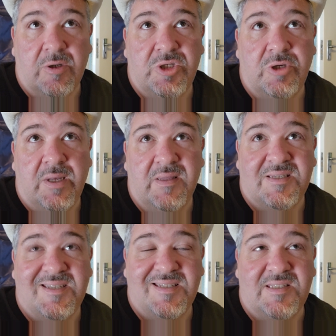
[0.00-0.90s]
long as you're in the
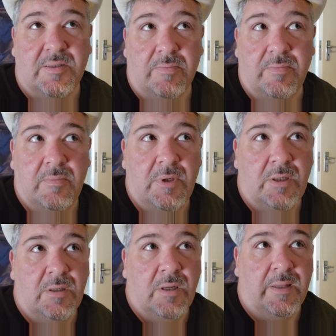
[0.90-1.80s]
system,
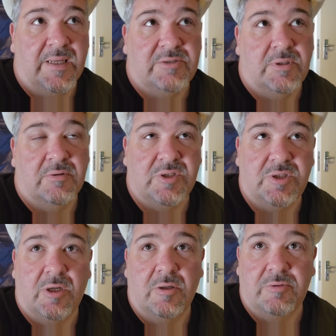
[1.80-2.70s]
and that's what I was
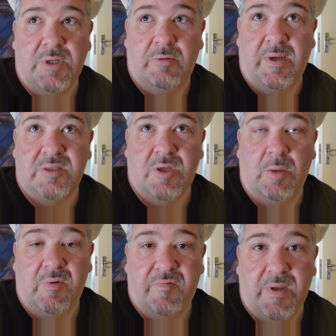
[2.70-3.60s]
told when I went to
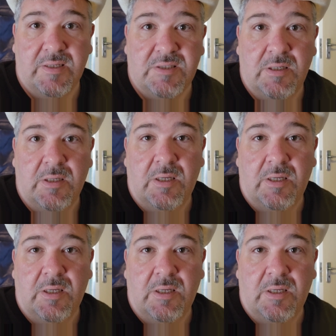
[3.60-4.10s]
Home Affairs,